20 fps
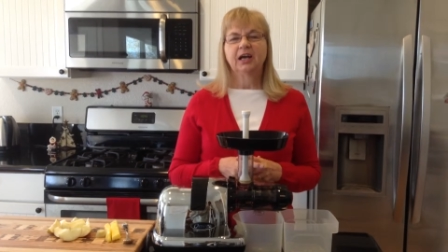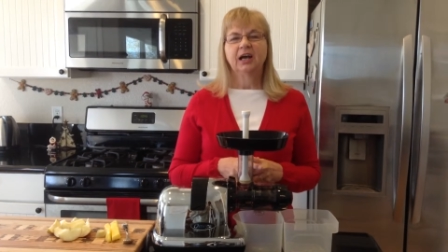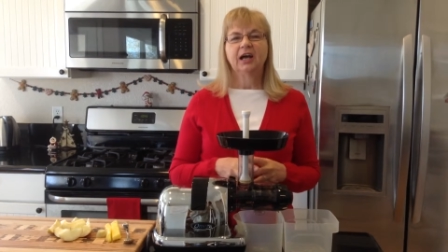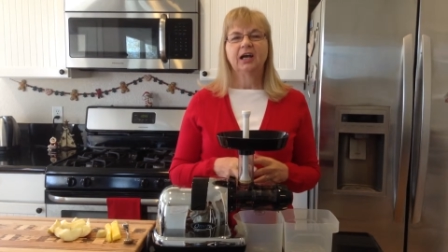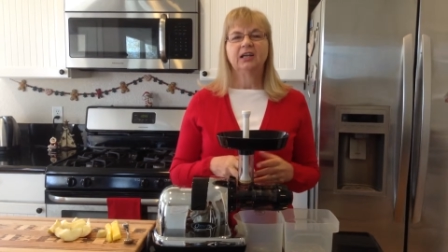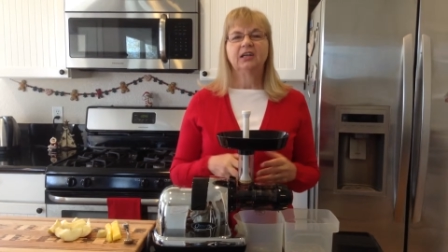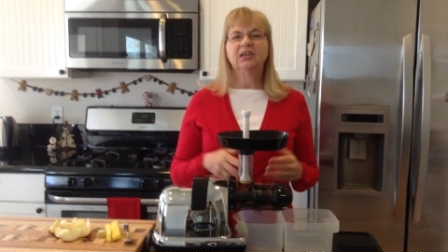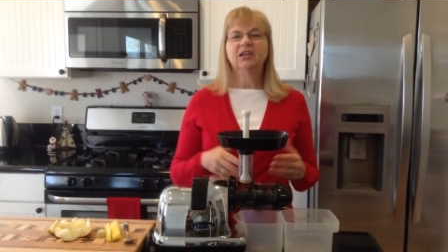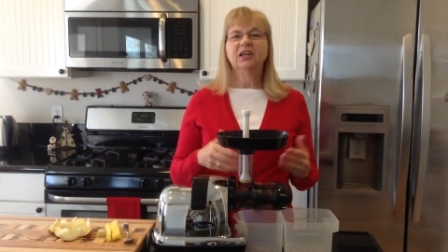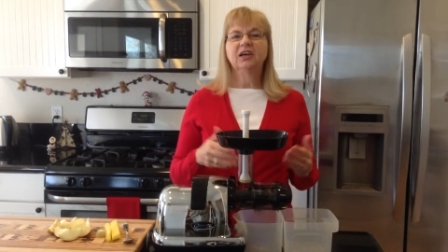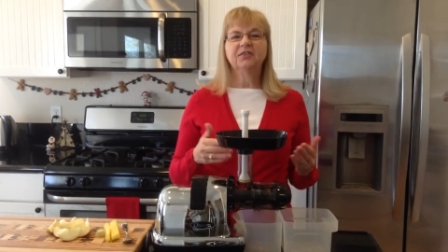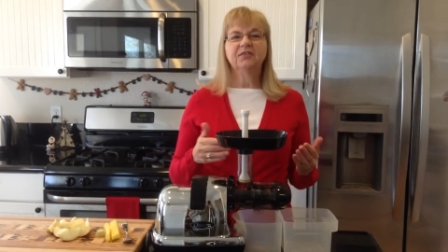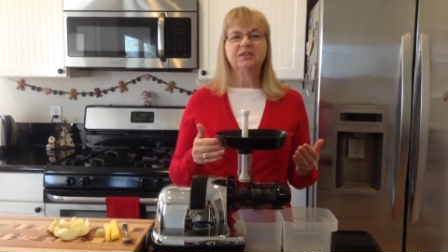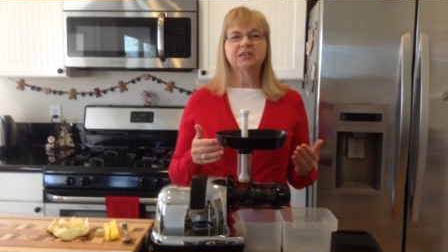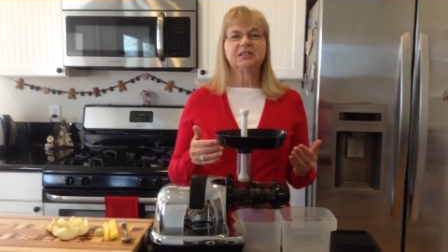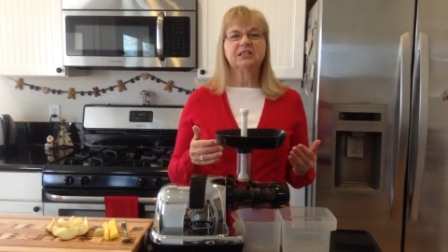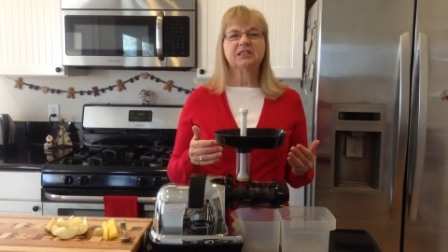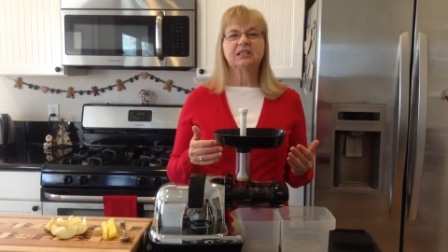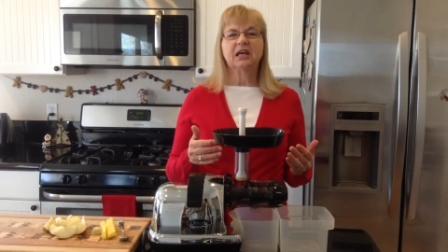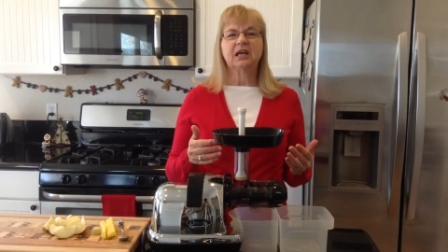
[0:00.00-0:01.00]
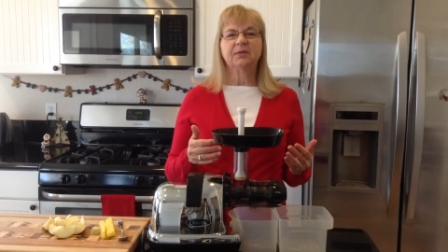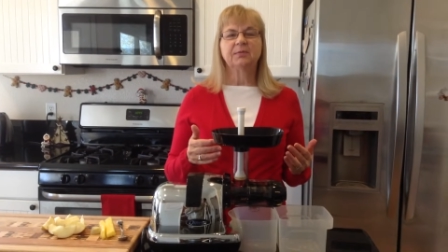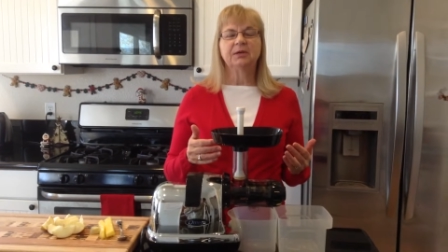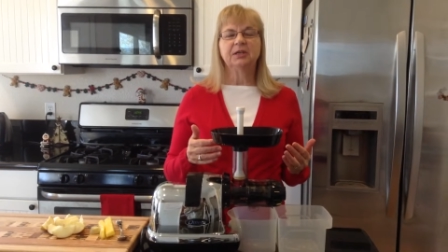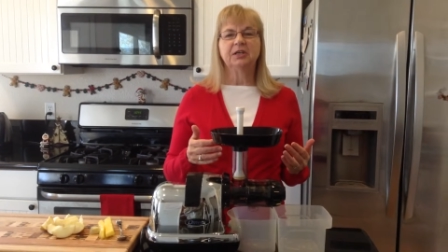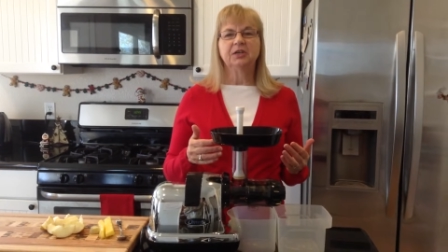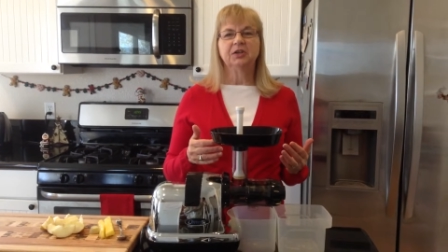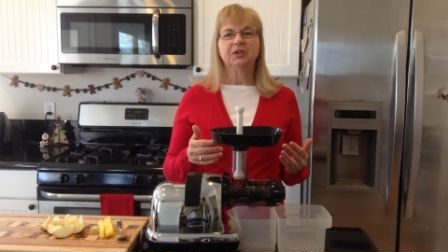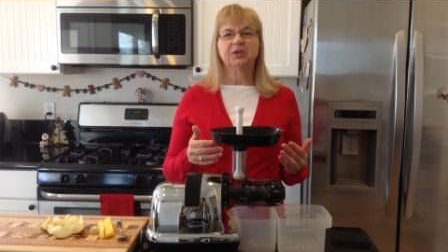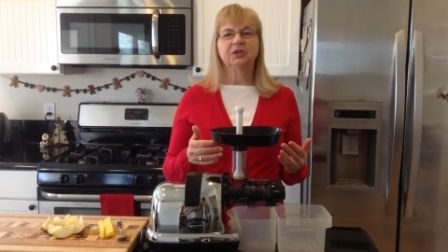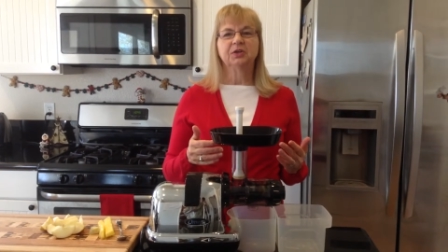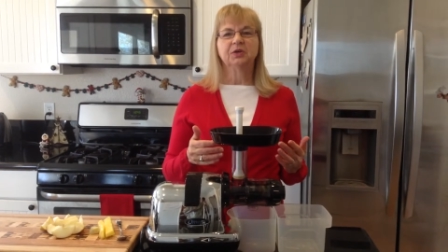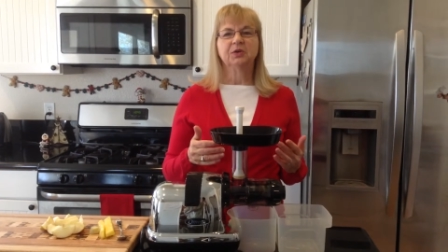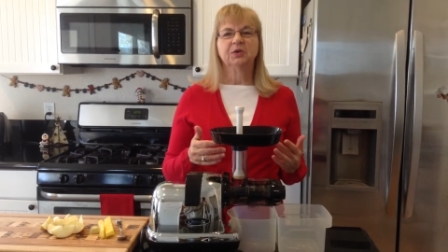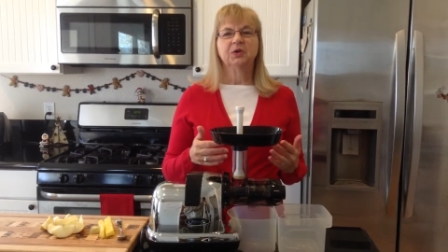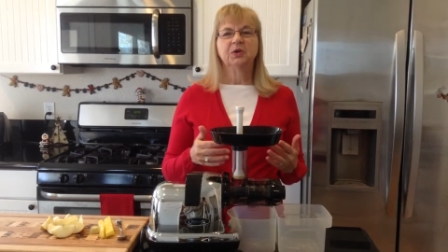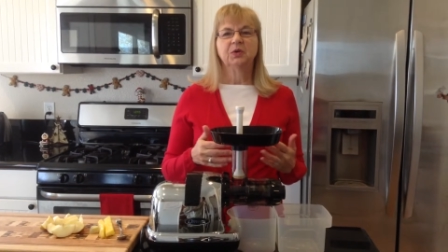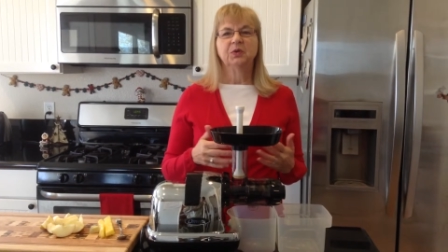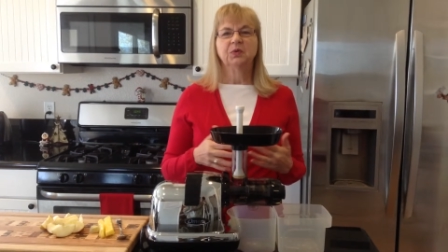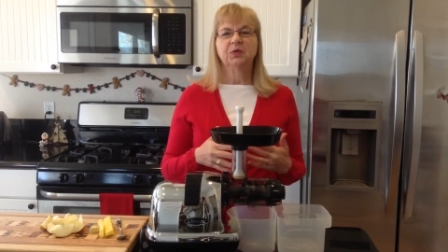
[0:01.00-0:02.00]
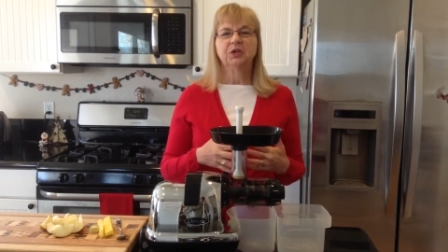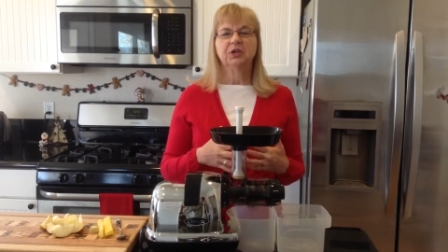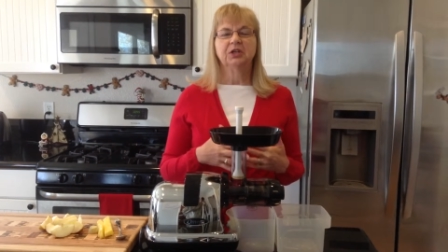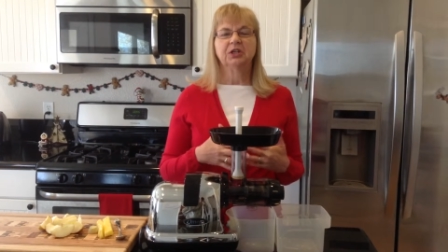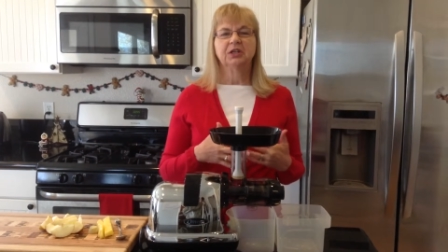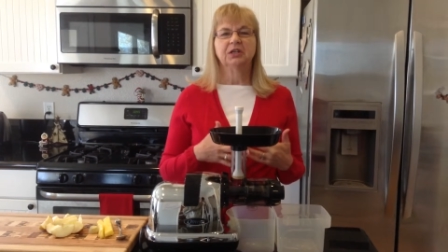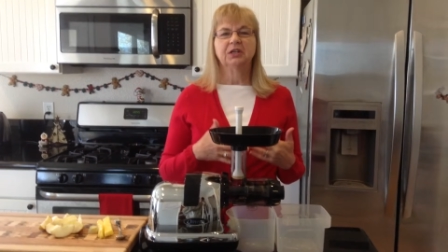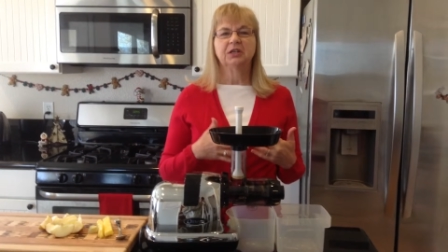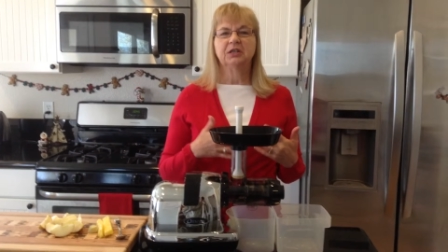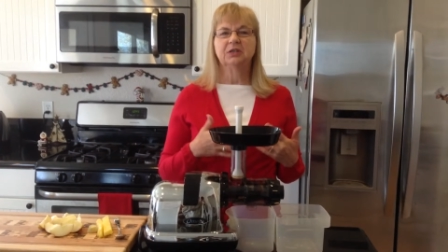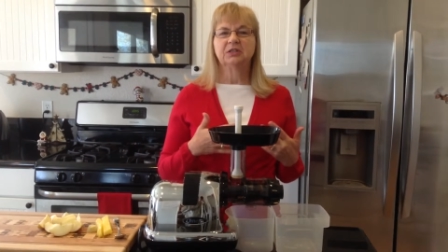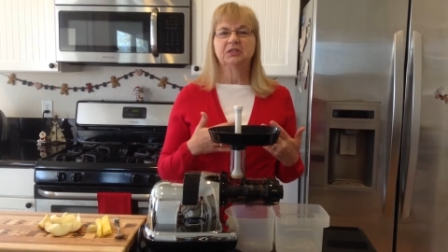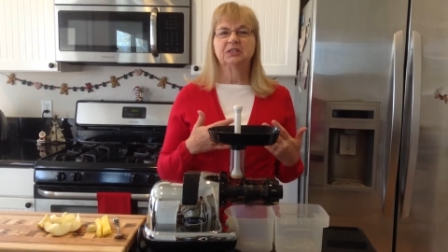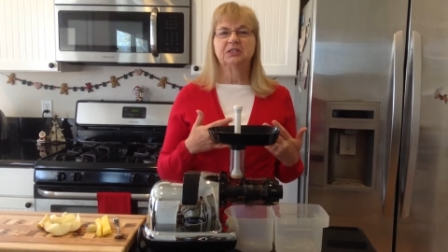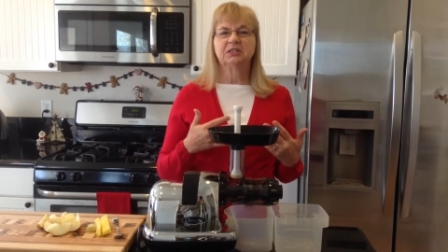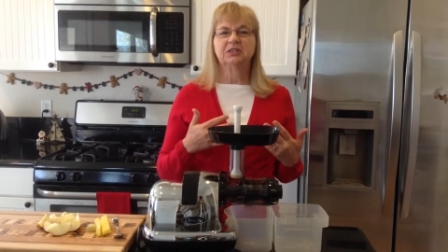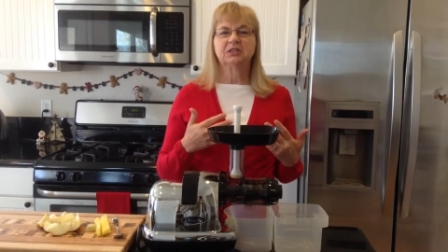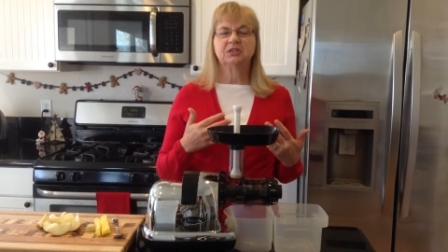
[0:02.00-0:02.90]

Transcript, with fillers: I love this time of year when you, it's,